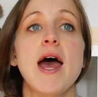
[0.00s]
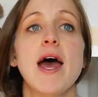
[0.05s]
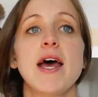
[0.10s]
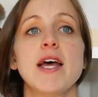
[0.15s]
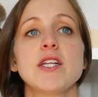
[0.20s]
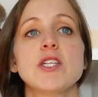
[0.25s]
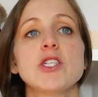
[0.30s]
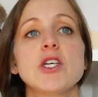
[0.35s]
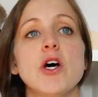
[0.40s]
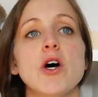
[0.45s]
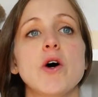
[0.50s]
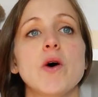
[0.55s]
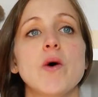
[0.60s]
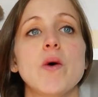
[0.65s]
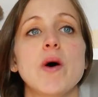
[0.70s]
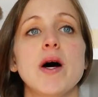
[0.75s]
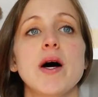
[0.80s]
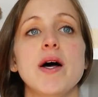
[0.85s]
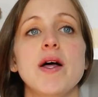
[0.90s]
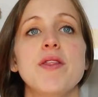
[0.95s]
And
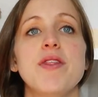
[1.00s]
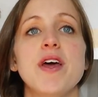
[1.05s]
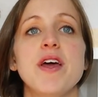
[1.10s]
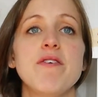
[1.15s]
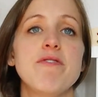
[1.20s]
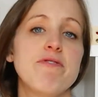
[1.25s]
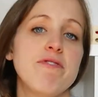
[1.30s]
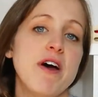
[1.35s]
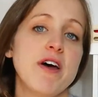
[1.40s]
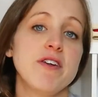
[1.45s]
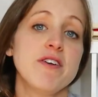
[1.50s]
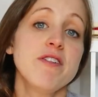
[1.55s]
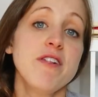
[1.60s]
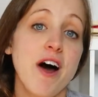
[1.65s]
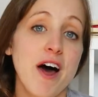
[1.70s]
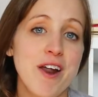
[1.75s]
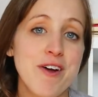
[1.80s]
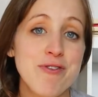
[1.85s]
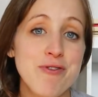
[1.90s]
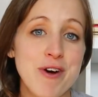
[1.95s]
so they've found a
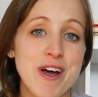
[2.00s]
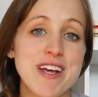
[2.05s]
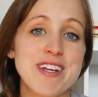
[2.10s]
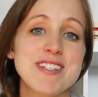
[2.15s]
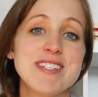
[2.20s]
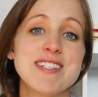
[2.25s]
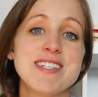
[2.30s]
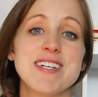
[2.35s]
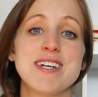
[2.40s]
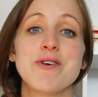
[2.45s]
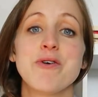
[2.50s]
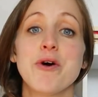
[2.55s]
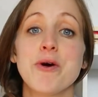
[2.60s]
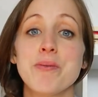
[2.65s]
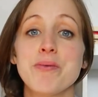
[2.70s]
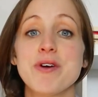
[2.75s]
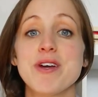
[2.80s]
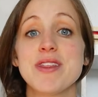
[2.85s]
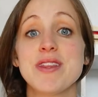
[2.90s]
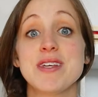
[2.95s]
lot of ways to
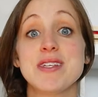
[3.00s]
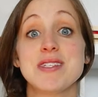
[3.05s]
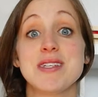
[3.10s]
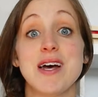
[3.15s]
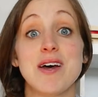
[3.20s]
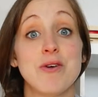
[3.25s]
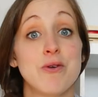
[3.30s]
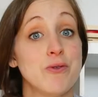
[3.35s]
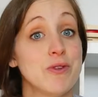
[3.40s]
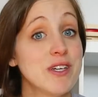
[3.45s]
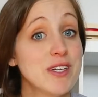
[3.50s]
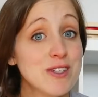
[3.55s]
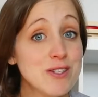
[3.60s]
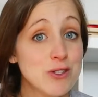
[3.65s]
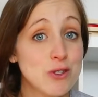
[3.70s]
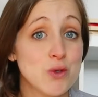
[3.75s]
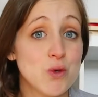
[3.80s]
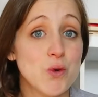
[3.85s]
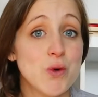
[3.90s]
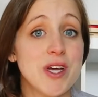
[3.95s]
incorporate this not only to
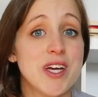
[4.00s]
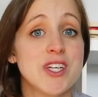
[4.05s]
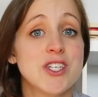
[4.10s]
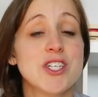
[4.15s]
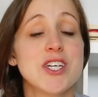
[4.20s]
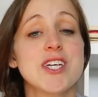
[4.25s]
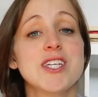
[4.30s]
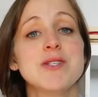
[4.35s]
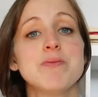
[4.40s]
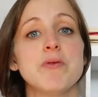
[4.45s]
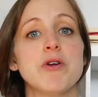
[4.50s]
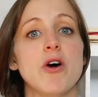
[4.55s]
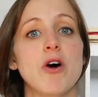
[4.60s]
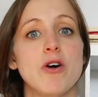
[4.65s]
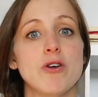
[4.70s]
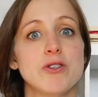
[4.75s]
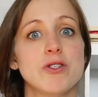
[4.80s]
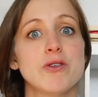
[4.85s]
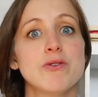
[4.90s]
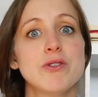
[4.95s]
school age kids but
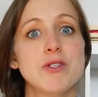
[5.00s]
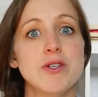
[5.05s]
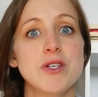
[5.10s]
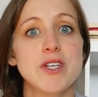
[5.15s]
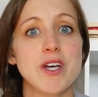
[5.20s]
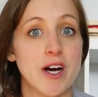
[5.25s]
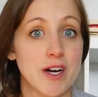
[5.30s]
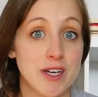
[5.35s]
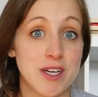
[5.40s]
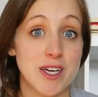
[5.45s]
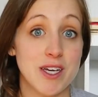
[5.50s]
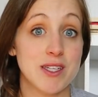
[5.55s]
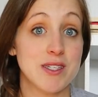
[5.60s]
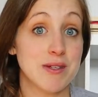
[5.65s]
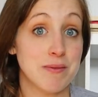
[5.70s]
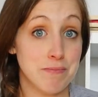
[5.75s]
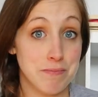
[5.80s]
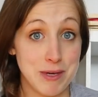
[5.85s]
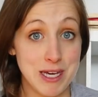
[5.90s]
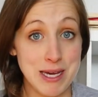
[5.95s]
also to young kids
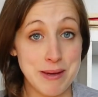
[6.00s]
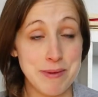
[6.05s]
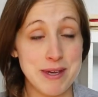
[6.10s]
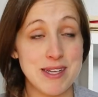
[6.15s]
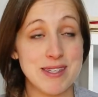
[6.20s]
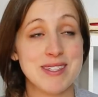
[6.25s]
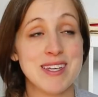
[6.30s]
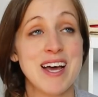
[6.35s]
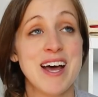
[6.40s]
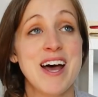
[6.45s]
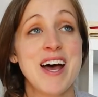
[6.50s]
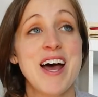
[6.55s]
and babies.